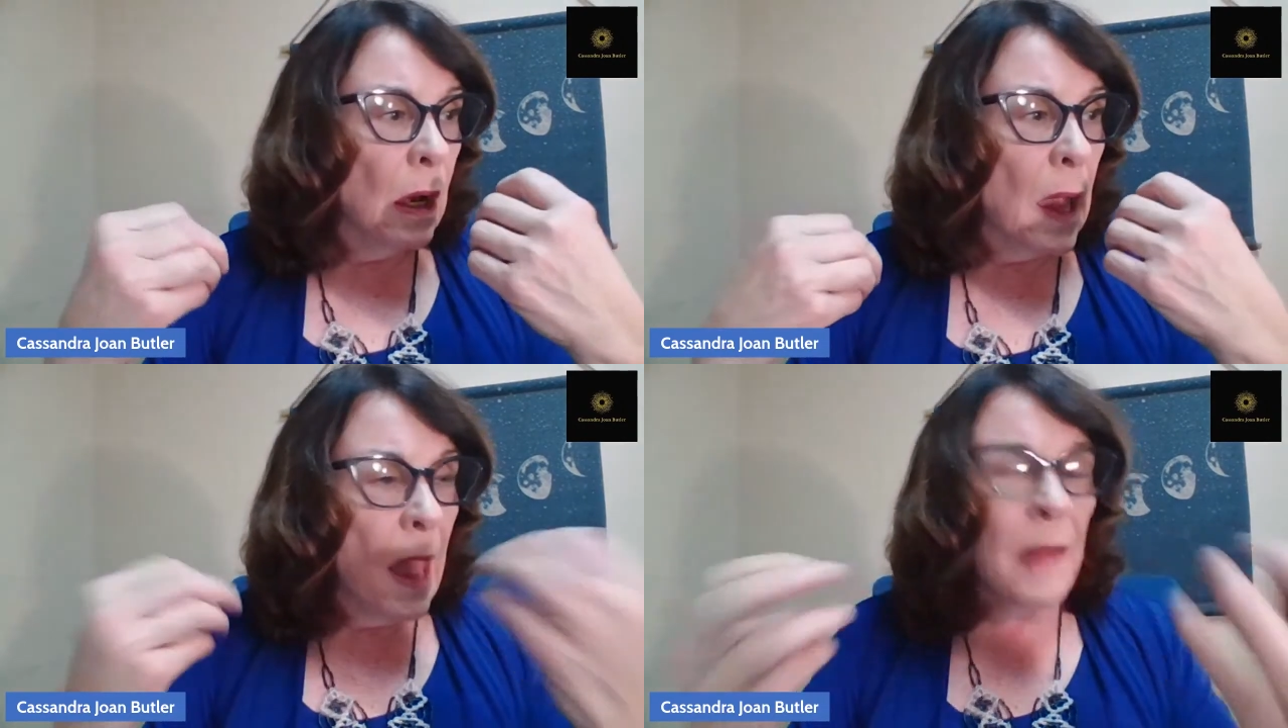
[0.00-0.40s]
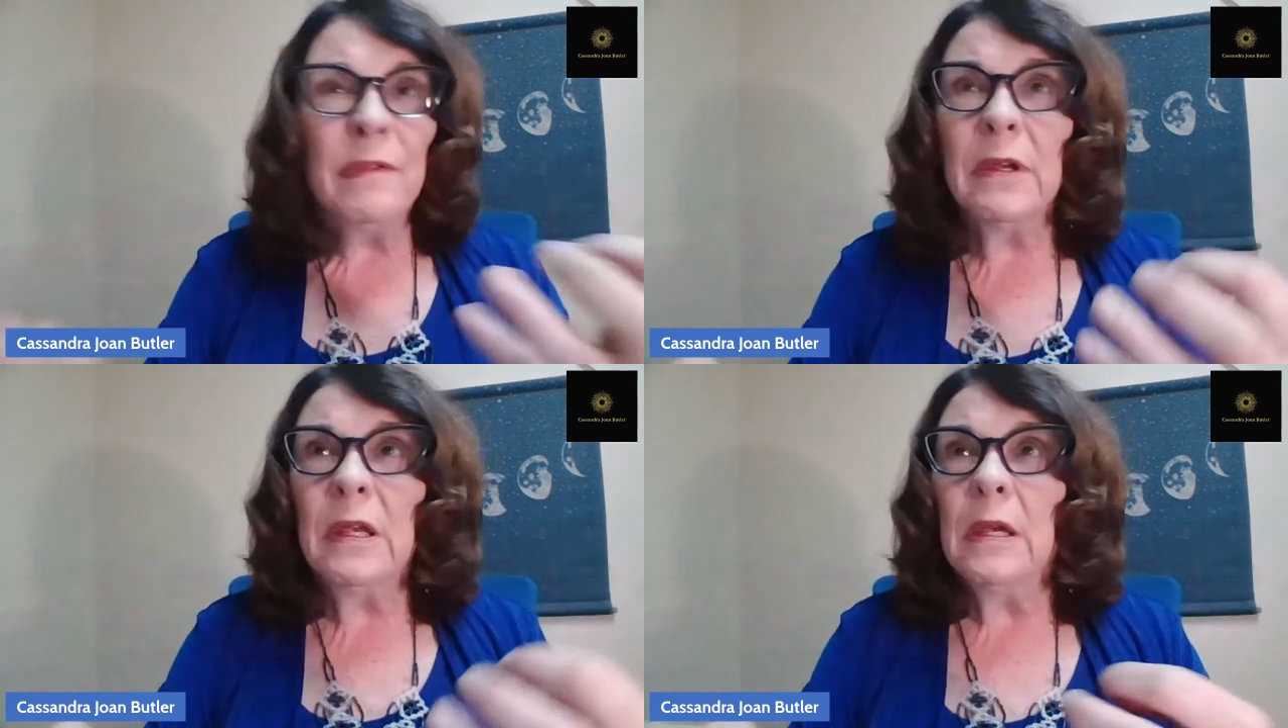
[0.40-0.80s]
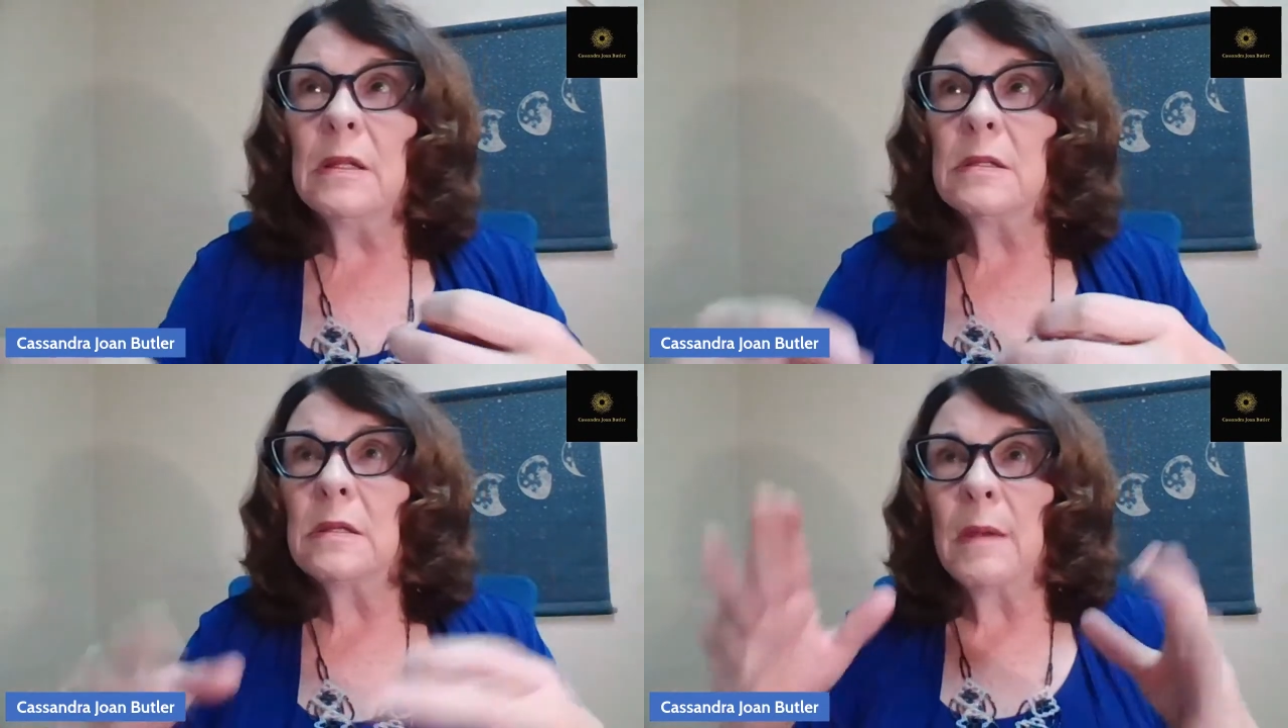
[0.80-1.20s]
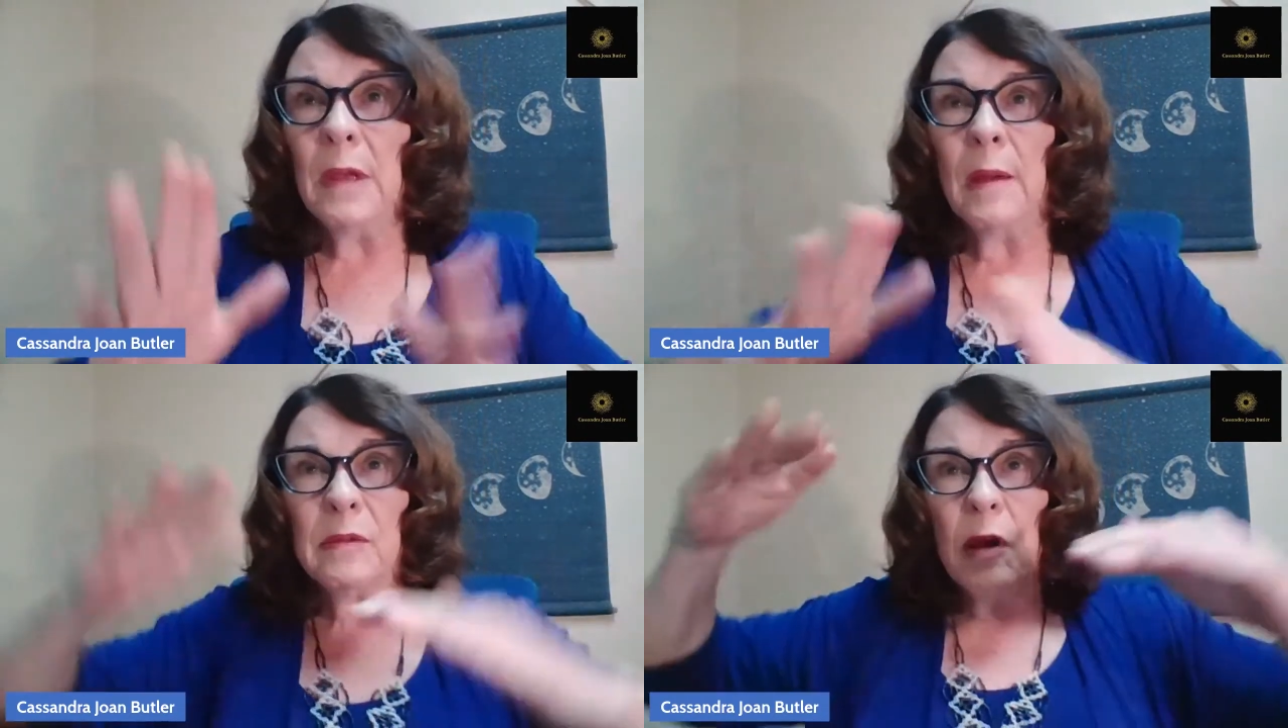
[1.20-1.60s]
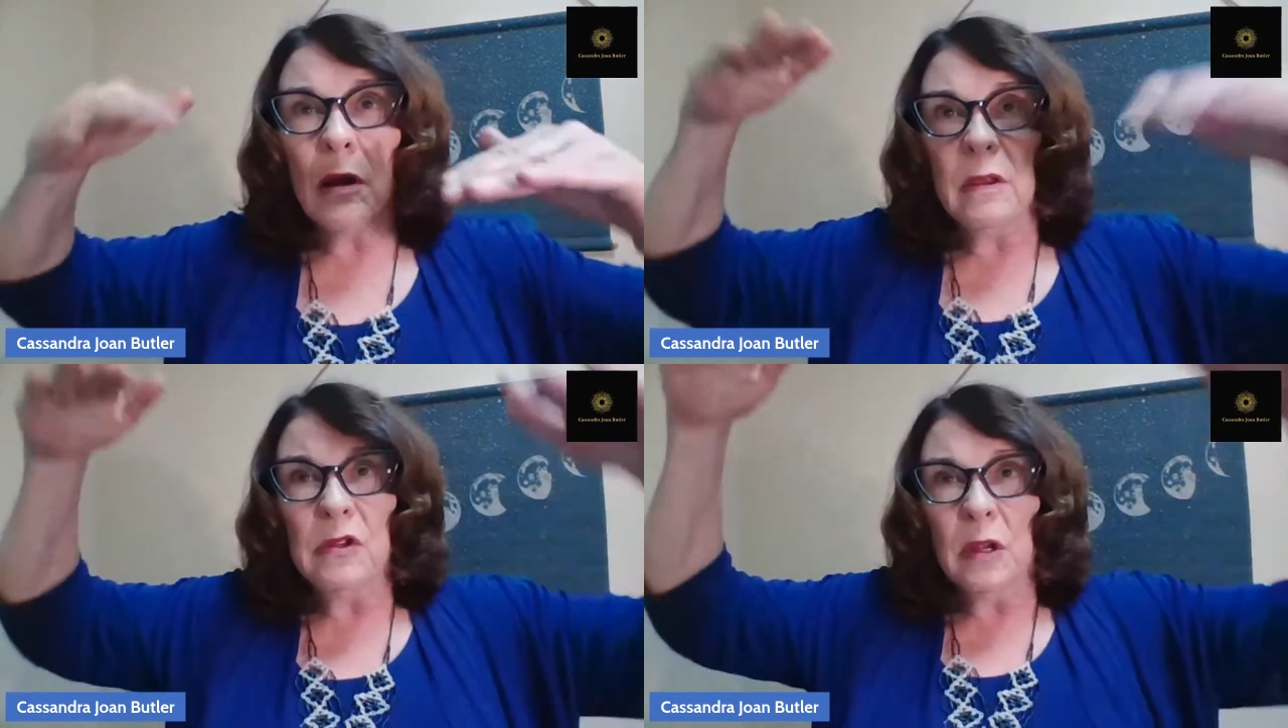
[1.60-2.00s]
advocates. I mean, I'm
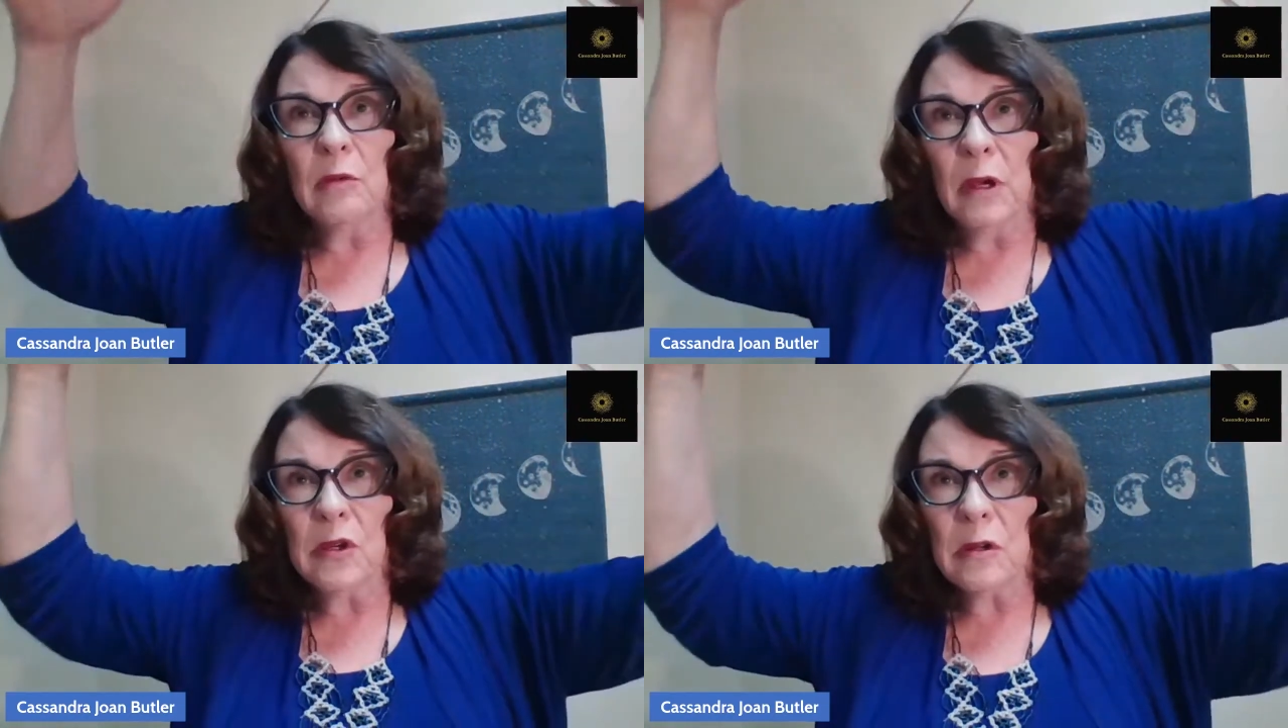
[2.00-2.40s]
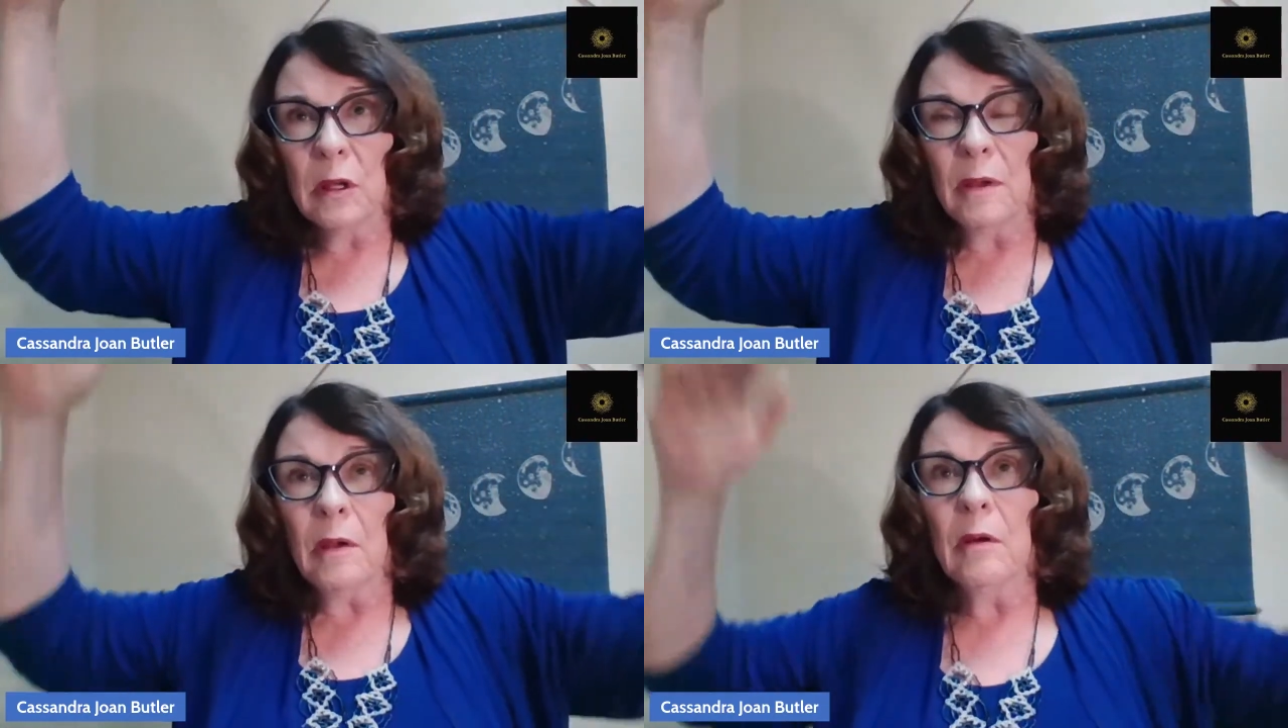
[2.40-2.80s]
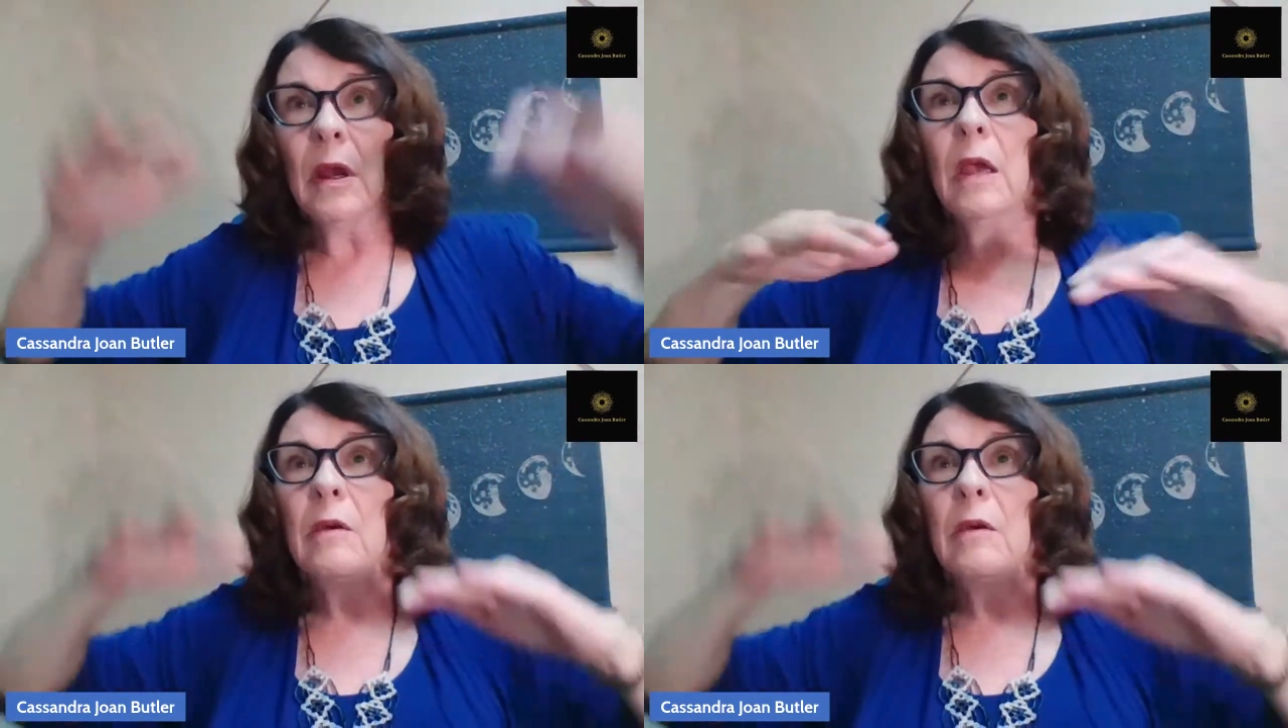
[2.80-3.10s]
talking generationally, okay?